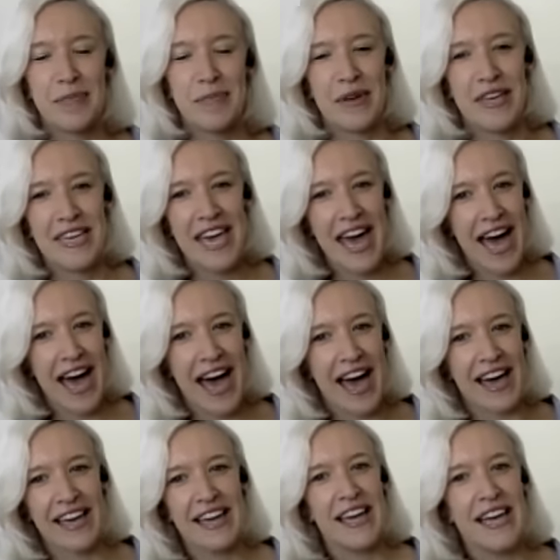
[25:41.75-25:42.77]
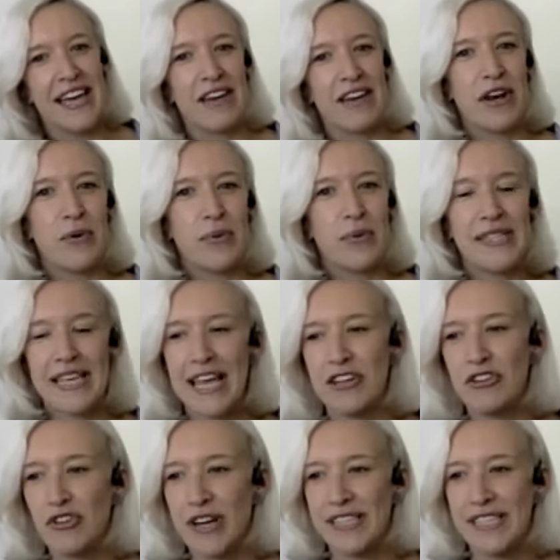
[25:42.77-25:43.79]
But yeah, if anyone's
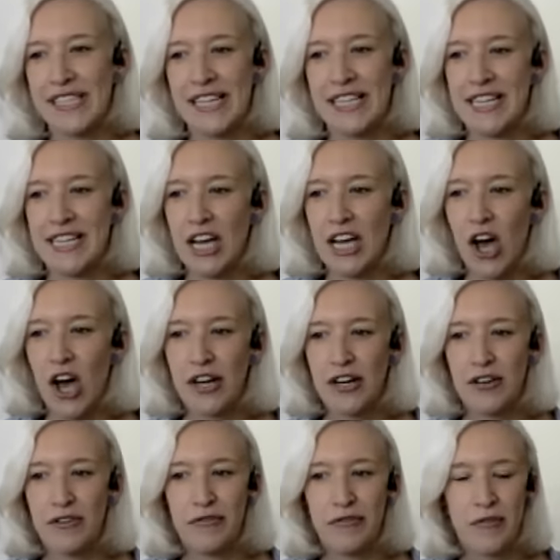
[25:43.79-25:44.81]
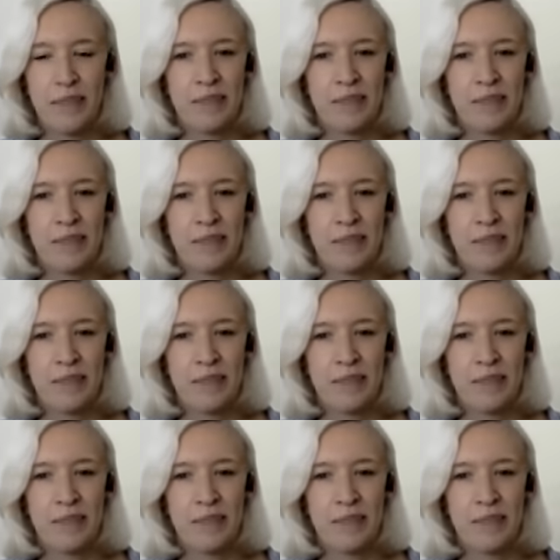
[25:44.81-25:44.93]
interested in kind of